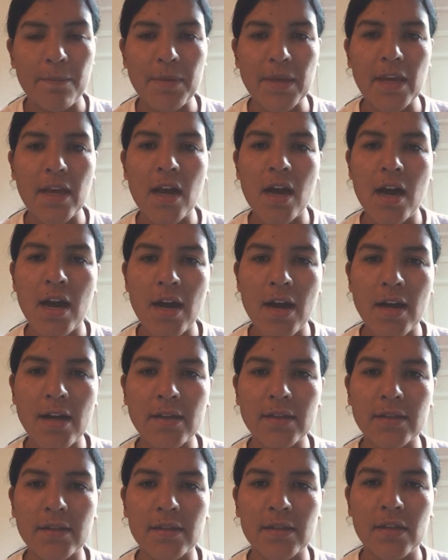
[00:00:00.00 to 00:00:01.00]

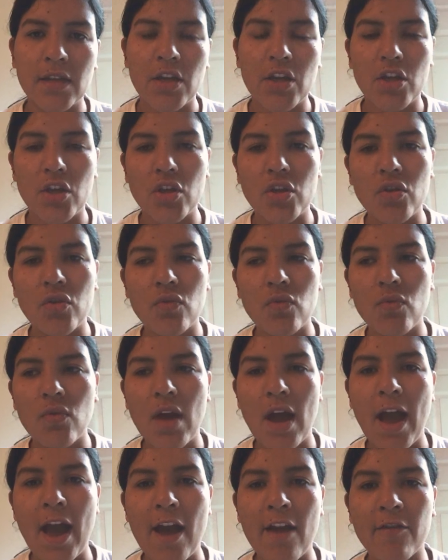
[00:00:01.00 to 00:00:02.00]
because you
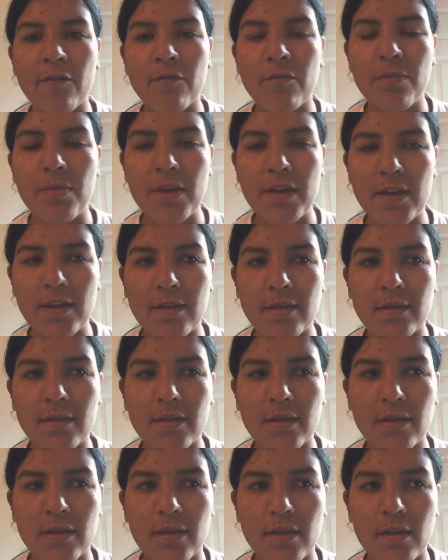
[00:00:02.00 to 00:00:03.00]
have
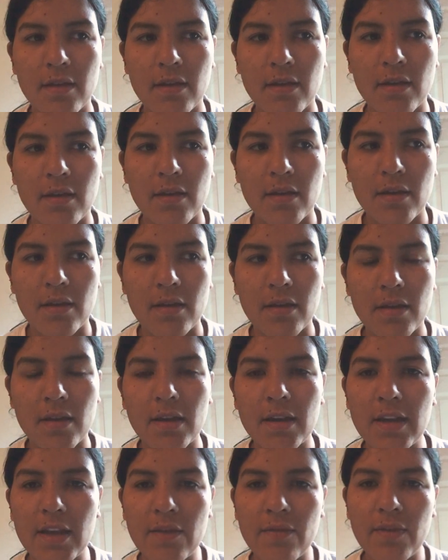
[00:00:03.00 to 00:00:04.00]
been
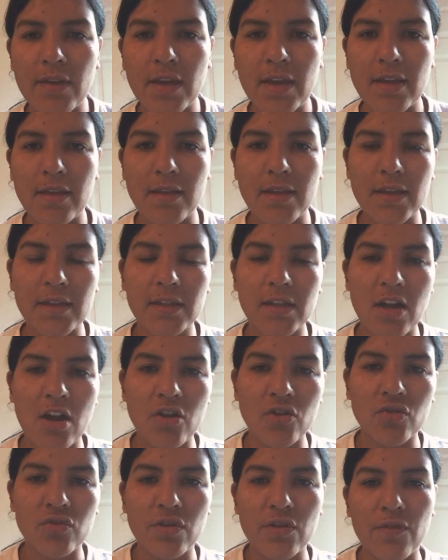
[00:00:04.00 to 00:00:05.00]
living in this
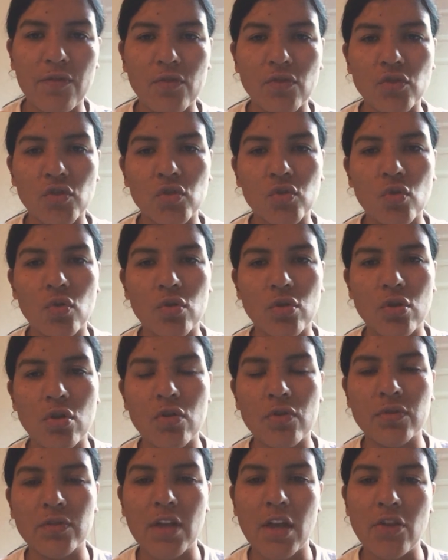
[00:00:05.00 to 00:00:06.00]
country for so
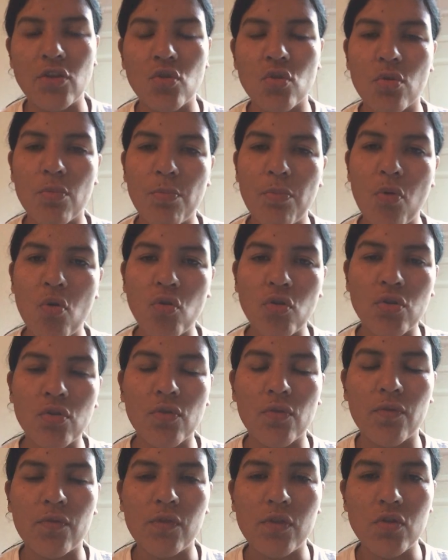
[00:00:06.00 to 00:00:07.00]
long that your point
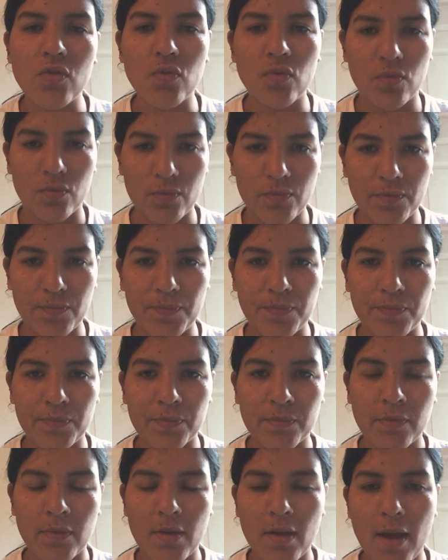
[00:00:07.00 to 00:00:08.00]
of view
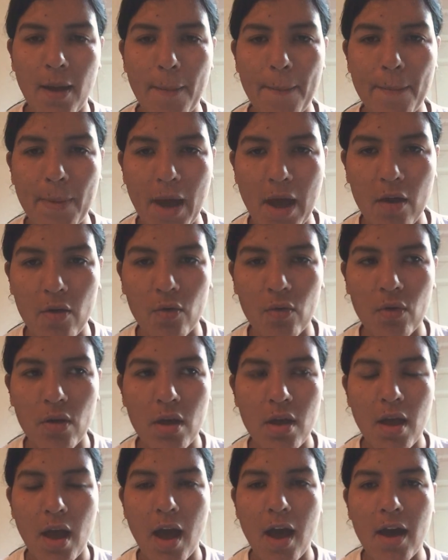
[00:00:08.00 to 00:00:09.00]
about
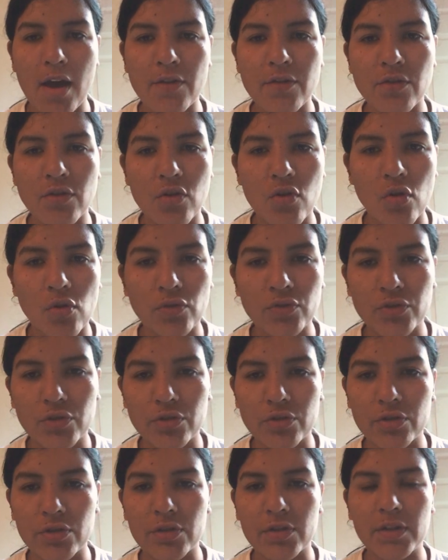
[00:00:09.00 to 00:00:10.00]
other
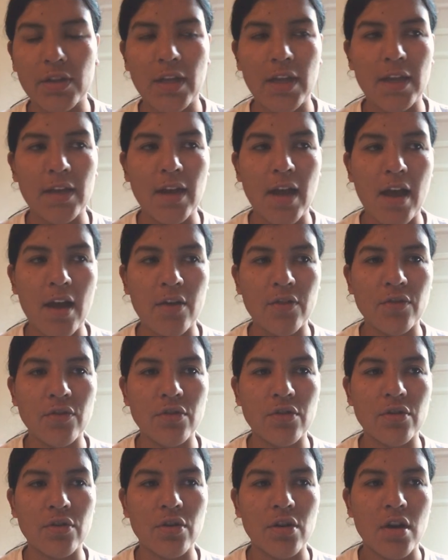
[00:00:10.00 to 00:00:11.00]
cultures and
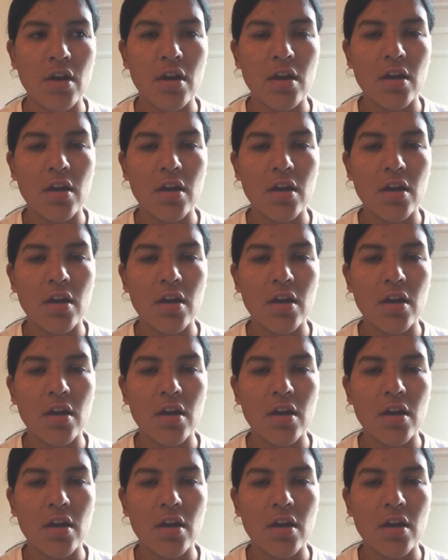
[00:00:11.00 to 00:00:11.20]
other